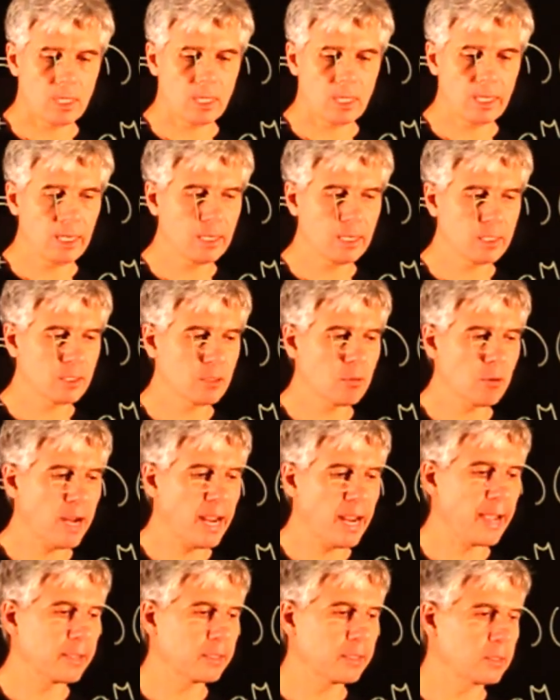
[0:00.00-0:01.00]

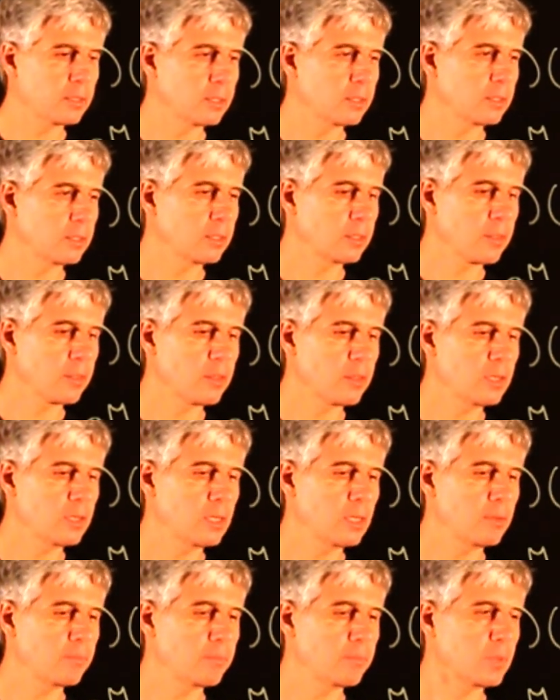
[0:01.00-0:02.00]
extract
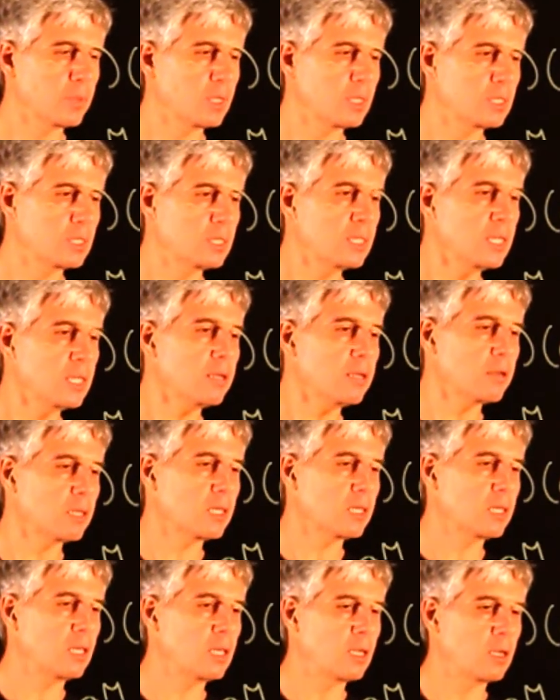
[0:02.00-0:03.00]
the secret
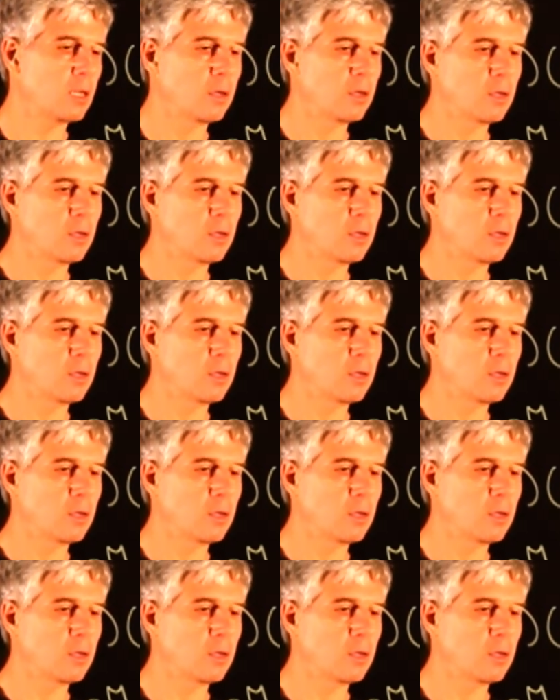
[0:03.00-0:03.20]
key